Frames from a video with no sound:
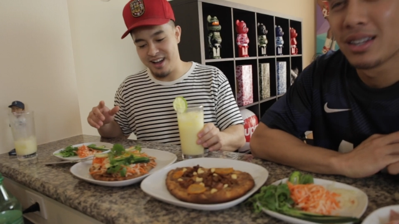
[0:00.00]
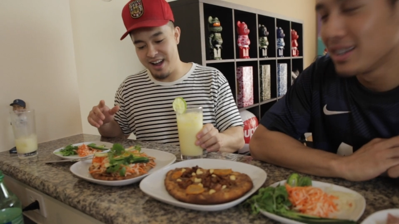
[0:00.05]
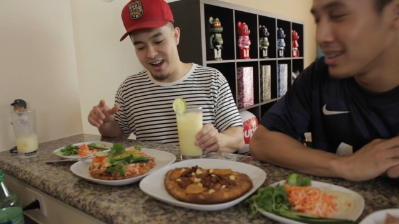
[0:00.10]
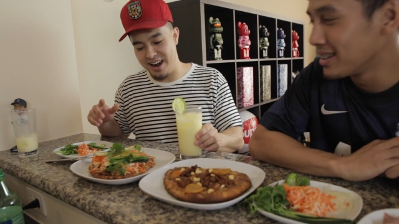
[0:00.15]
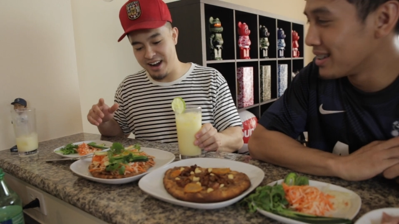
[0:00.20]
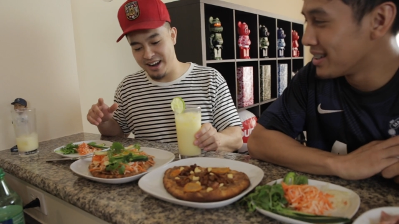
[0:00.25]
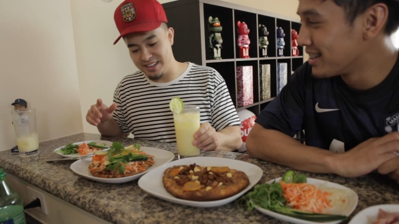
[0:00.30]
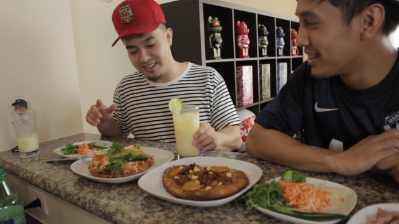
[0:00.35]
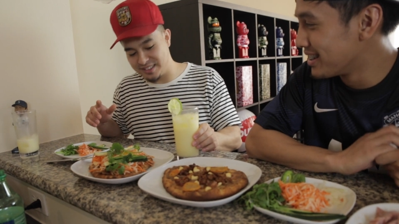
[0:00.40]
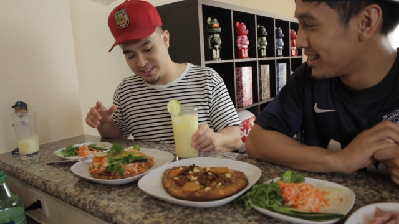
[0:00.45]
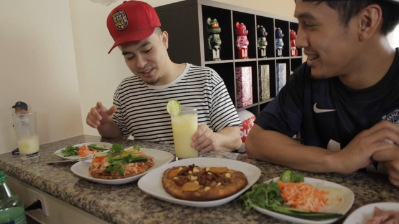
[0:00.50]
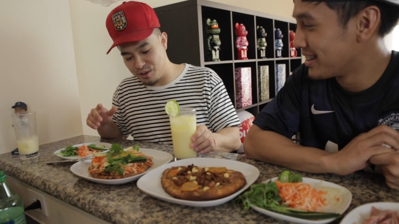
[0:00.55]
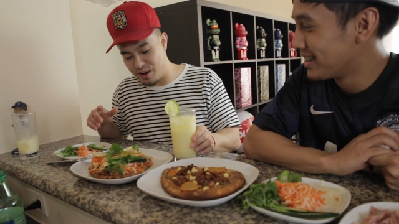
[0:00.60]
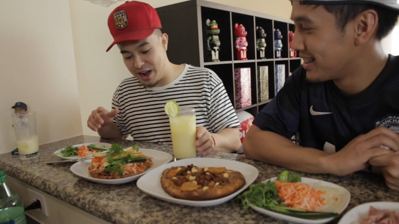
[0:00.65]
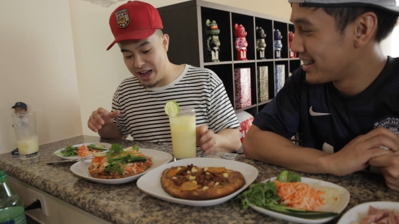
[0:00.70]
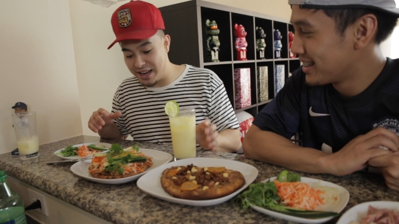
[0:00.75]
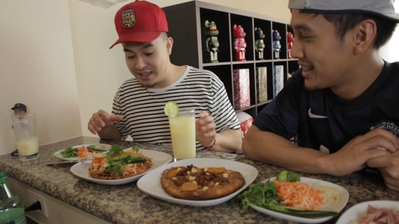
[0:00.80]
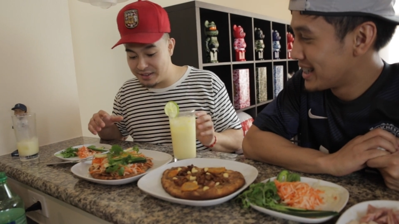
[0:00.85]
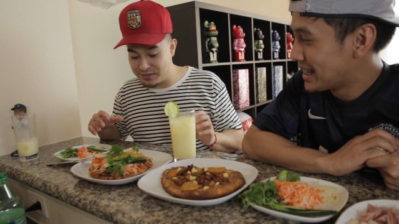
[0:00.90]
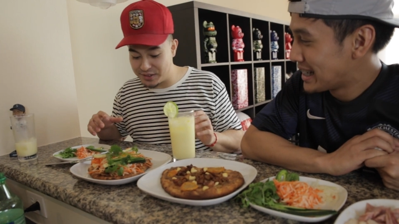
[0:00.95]
Speaker 1: All right, so
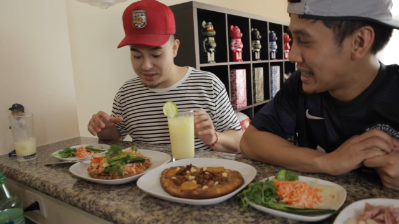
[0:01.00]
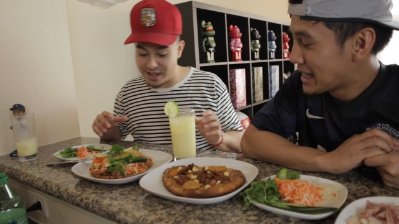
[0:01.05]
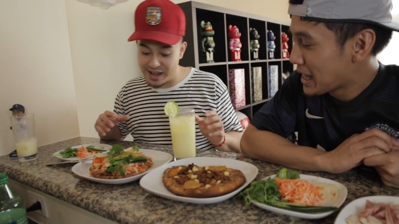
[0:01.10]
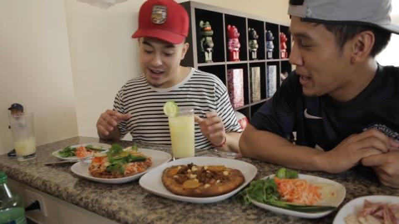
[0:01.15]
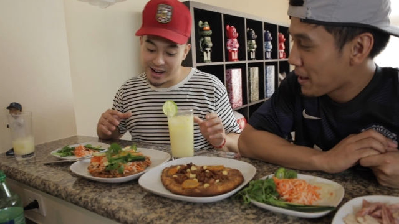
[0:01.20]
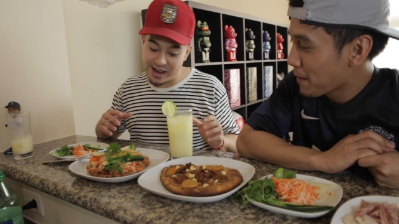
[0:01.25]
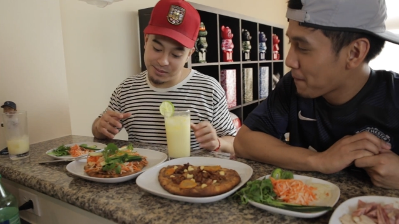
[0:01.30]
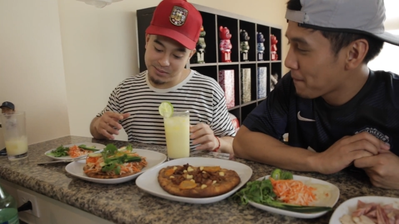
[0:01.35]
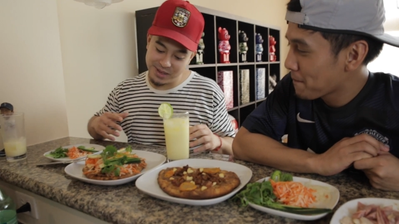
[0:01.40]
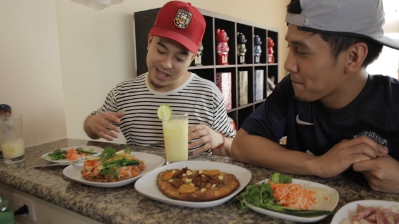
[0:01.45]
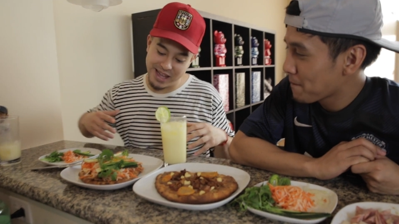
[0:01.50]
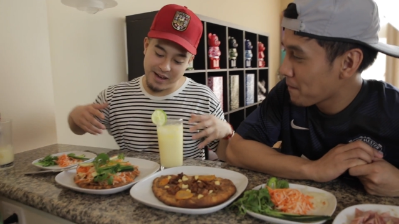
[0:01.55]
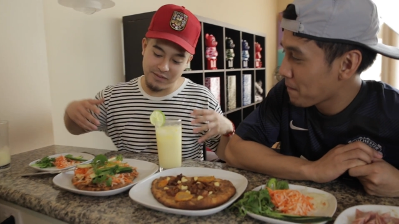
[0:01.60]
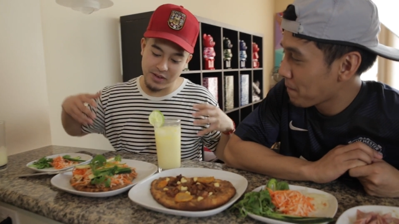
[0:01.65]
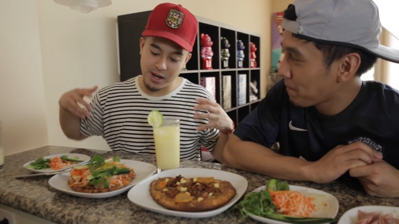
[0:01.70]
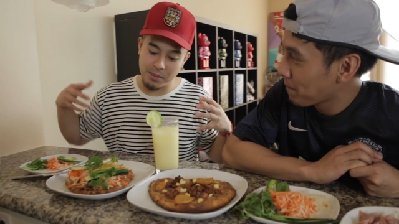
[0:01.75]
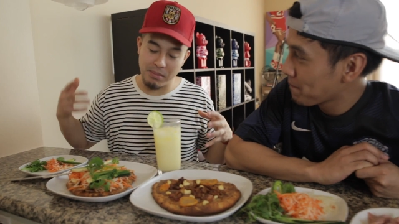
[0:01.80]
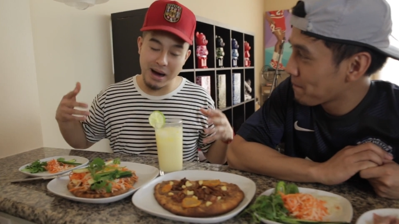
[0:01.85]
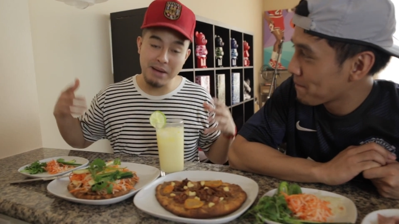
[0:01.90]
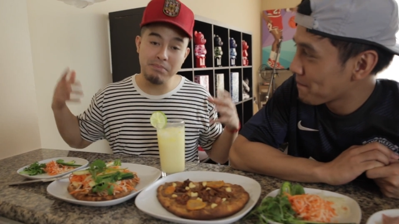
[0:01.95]
I never thought I'd be having a
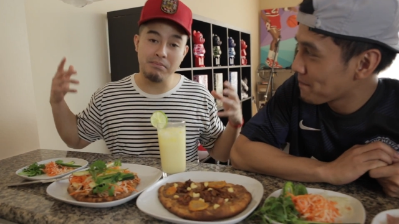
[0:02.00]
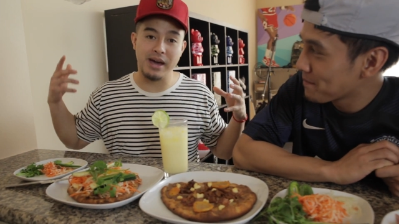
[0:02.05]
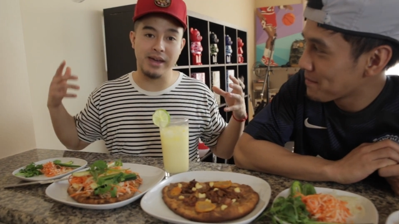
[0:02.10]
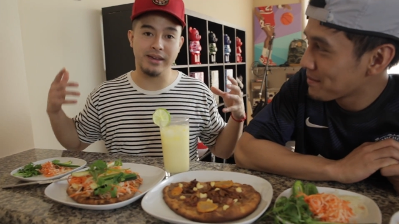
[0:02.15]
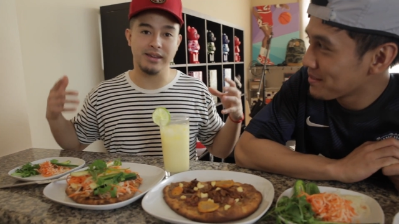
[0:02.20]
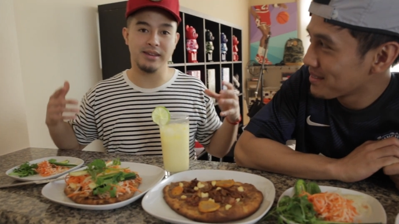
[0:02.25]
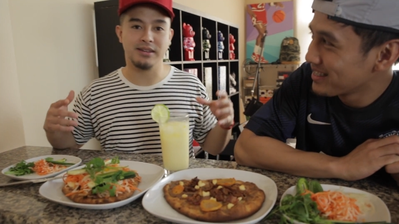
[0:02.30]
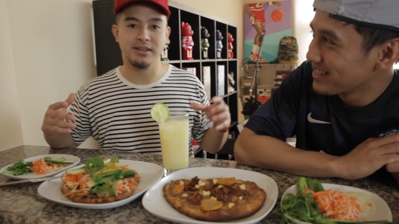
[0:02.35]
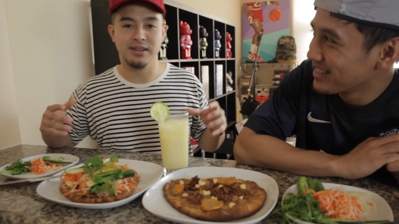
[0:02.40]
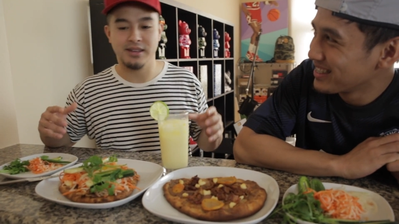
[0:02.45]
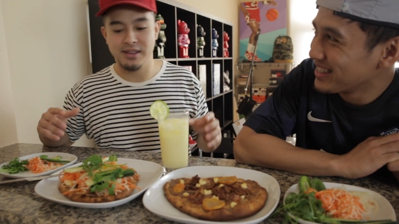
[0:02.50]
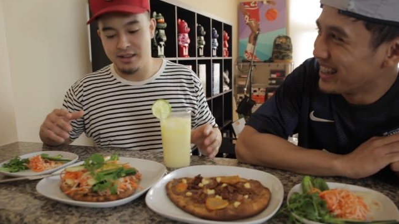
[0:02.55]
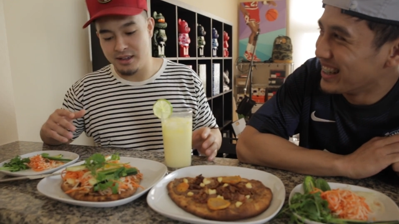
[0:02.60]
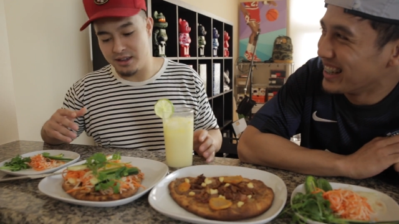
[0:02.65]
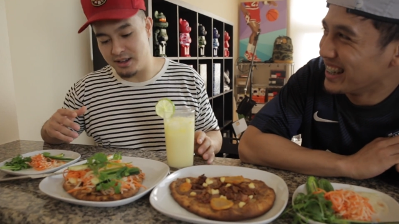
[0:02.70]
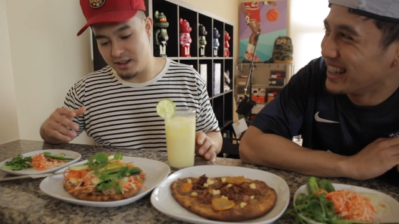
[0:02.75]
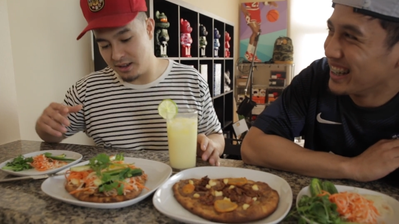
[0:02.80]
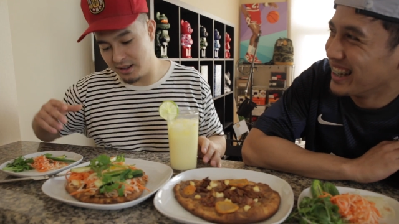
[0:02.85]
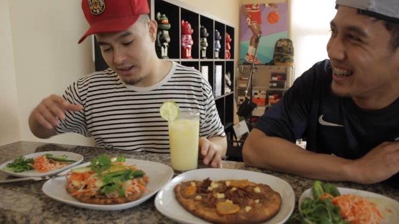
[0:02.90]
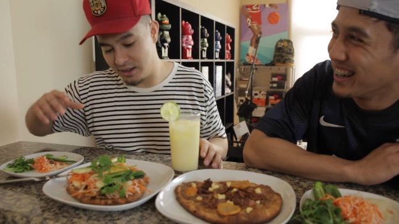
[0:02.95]
banh mi
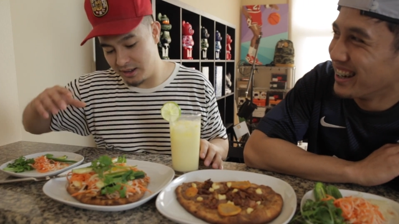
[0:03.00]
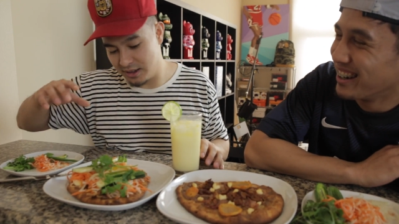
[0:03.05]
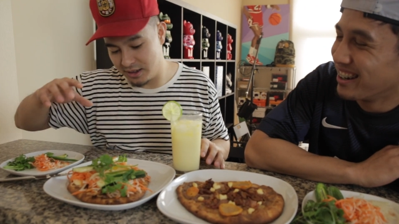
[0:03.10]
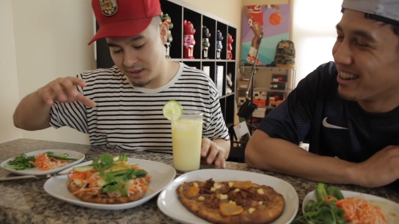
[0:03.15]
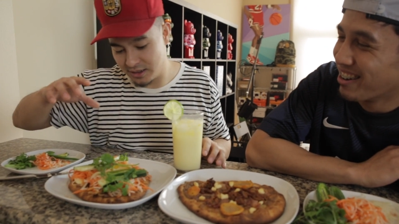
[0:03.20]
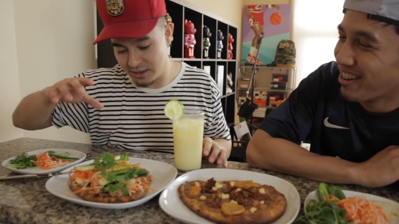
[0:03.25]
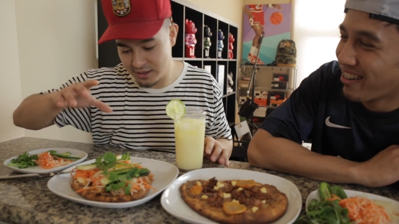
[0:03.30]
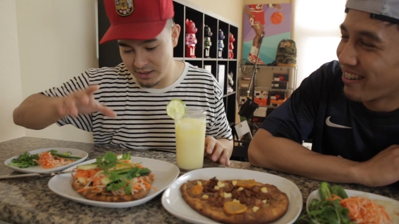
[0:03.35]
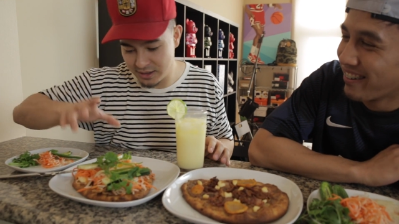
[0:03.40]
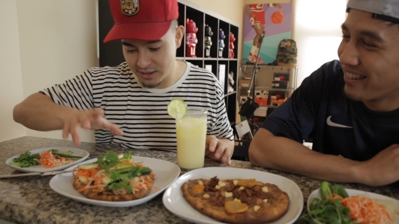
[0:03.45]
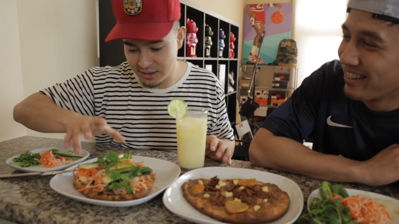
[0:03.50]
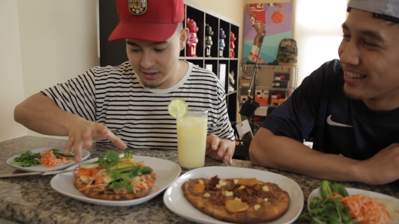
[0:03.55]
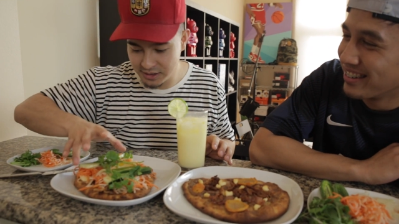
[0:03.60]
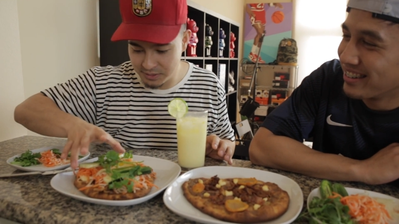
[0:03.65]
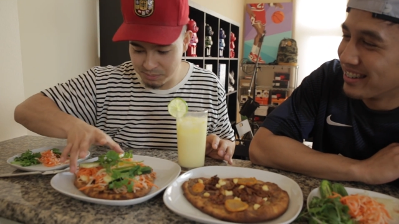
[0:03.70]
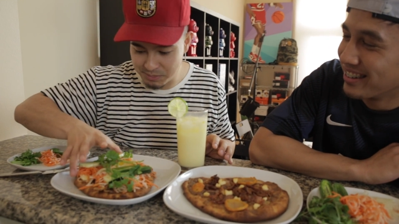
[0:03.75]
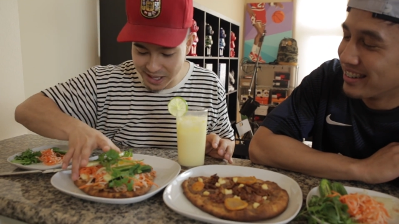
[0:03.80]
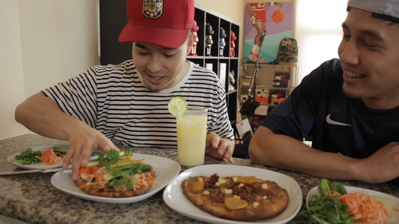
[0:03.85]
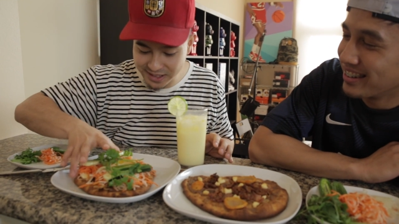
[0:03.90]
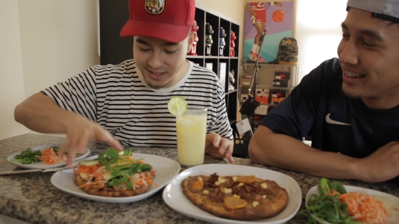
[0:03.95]
uh,
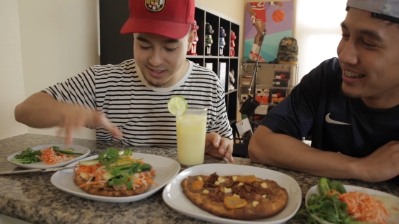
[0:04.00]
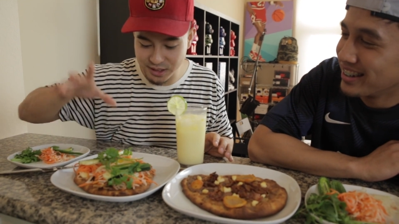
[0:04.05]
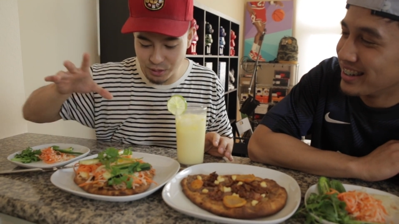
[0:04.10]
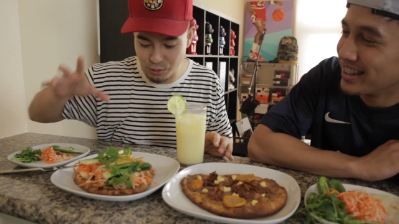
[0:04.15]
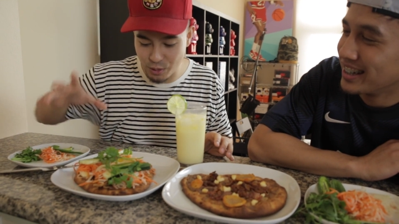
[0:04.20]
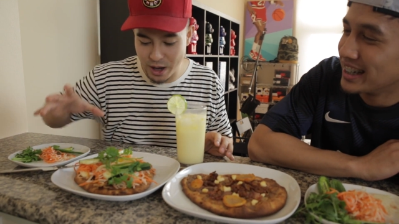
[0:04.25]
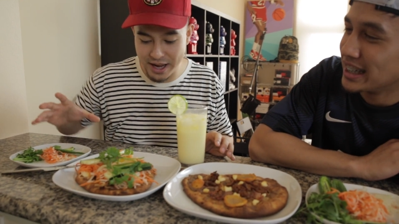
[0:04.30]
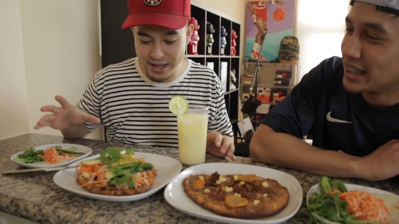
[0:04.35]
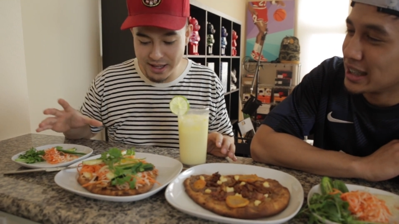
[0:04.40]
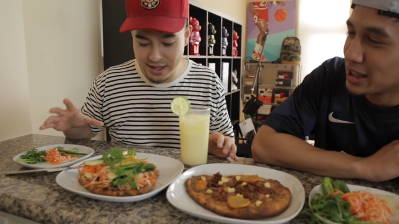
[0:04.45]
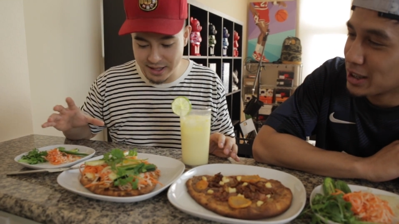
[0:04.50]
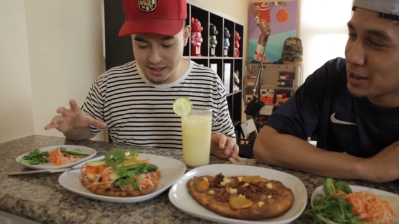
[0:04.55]
pizza right